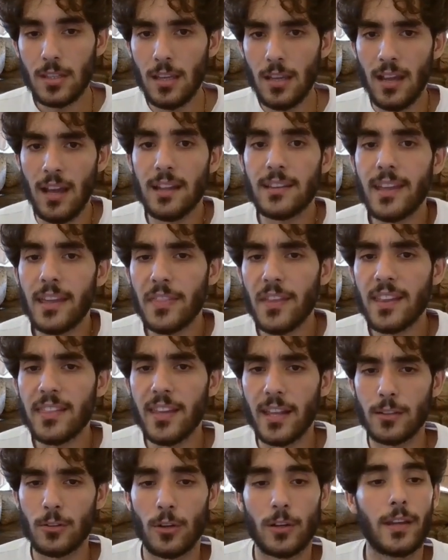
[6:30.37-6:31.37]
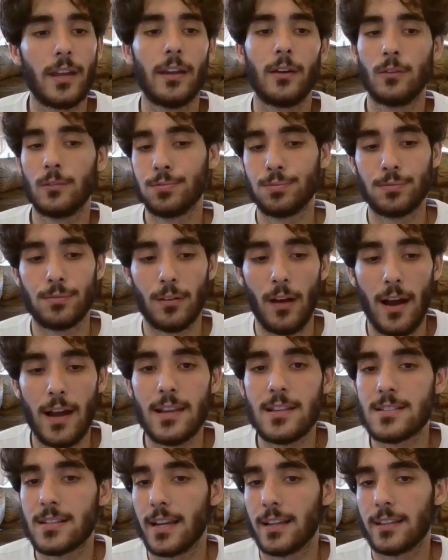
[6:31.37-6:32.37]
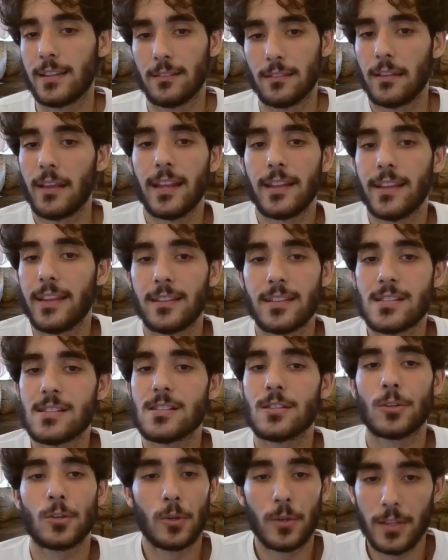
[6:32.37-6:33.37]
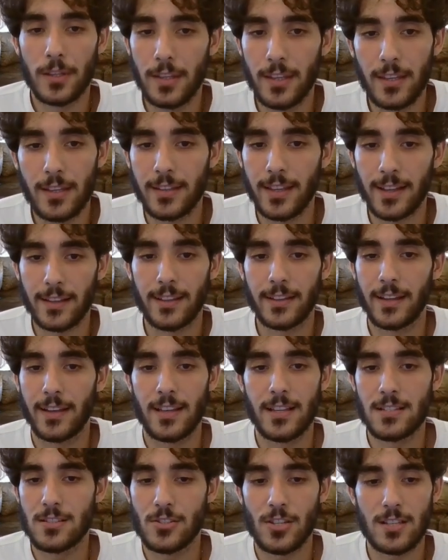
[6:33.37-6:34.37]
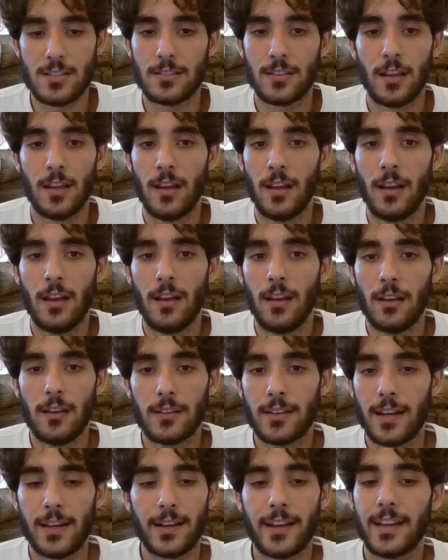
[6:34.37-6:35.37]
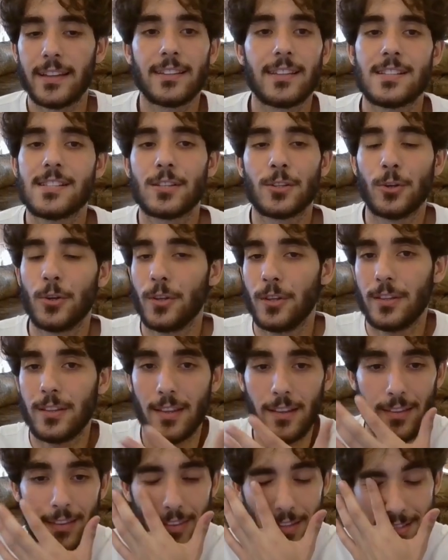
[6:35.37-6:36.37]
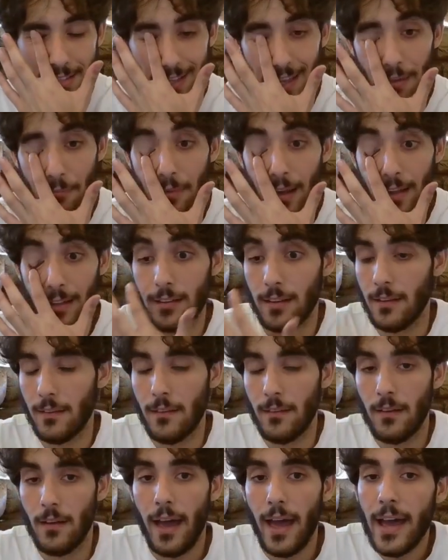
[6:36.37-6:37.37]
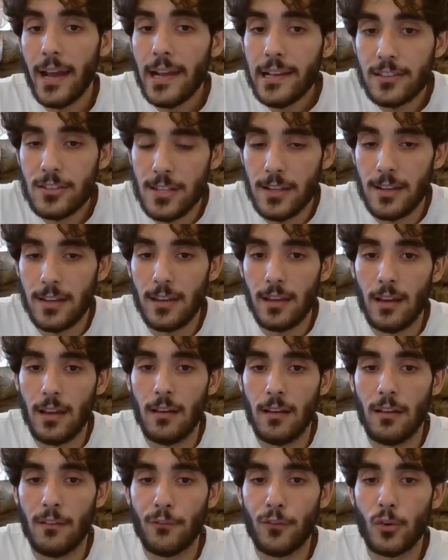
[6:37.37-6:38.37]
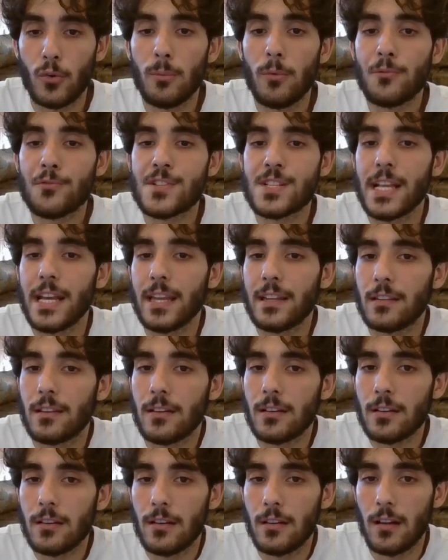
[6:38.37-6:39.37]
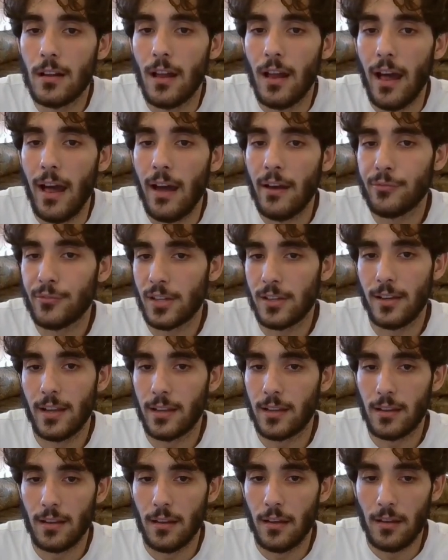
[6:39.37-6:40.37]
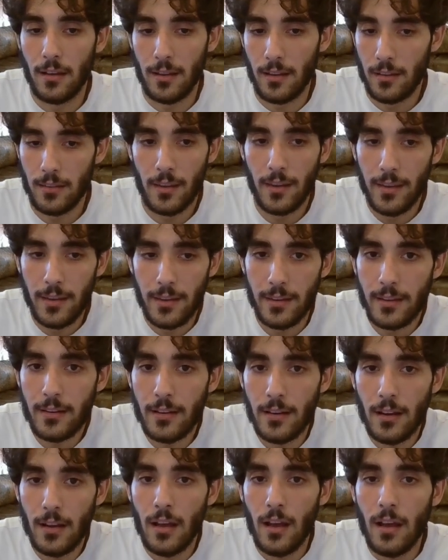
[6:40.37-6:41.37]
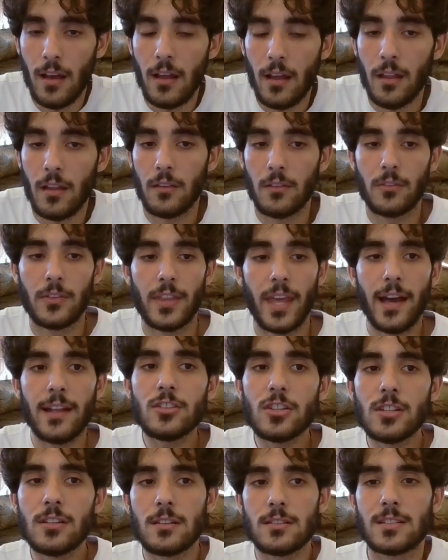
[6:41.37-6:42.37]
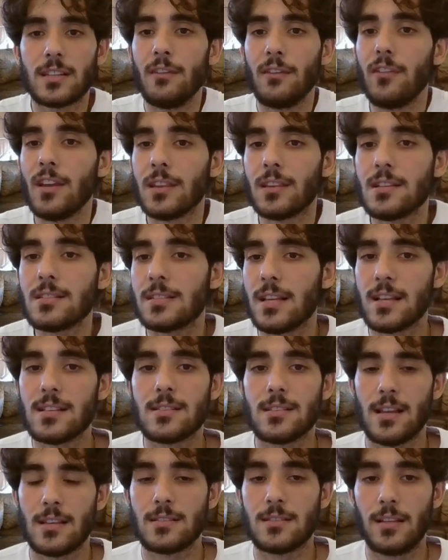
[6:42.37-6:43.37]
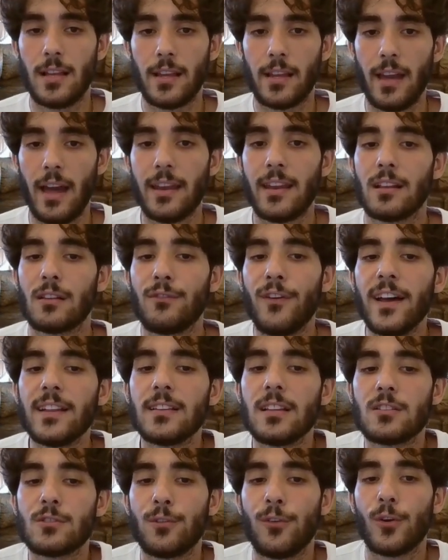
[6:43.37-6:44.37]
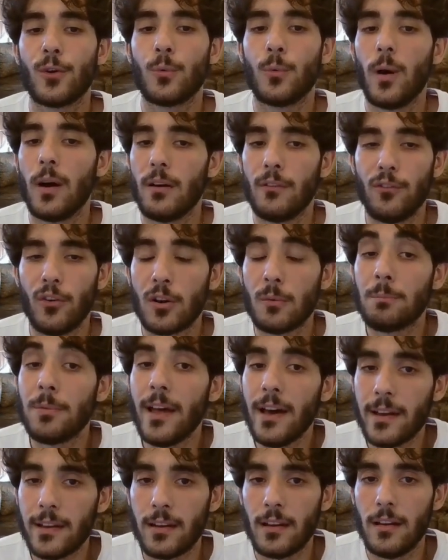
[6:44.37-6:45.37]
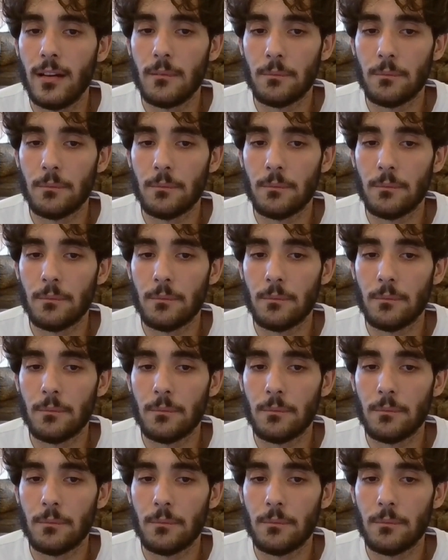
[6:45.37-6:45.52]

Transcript: and I thought that, okay, Ali's getting destroyed here technically. He's just gonna get destroyed in this game. And actually, few moves later, after like here, the engine is giving this as like an advantage for black.